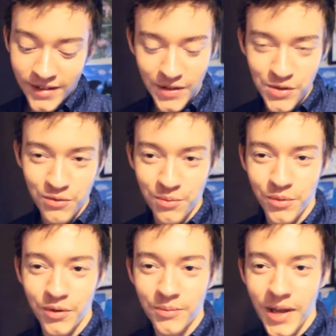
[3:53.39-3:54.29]
she was
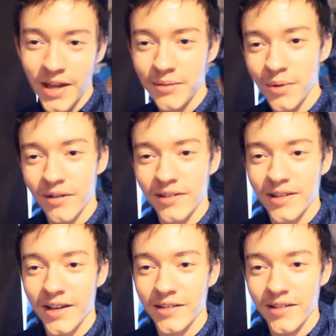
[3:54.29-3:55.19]
more mad,
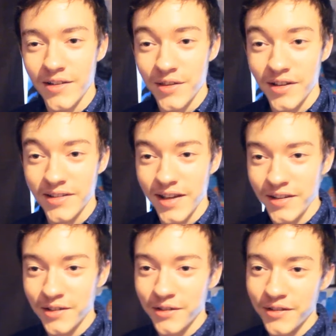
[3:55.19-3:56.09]
apparently, at us not
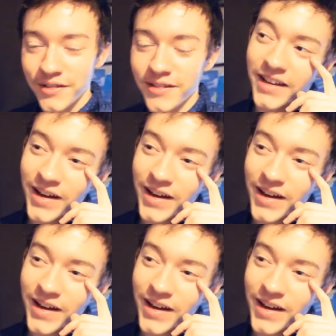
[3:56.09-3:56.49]
telling her.